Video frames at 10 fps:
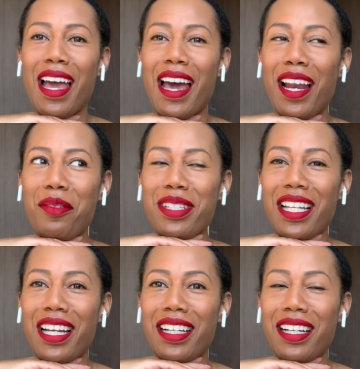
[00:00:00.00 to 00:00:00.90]
and I was
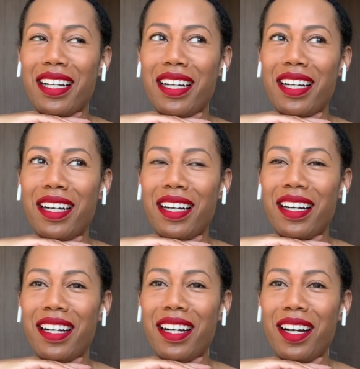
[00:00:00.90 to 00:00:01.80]
like,
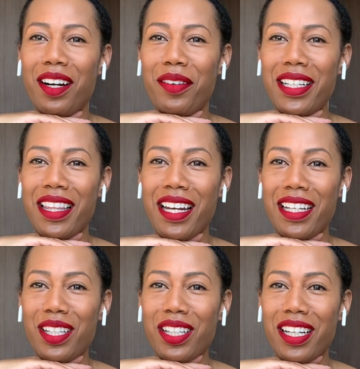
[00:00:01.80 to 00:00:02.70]
oh, I did that a
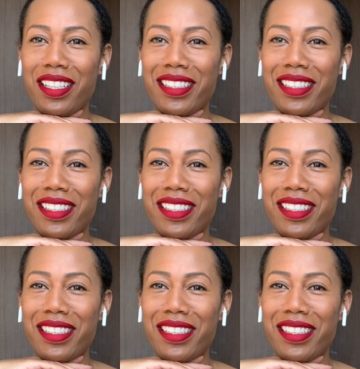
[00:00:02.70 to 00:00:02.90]
year ago.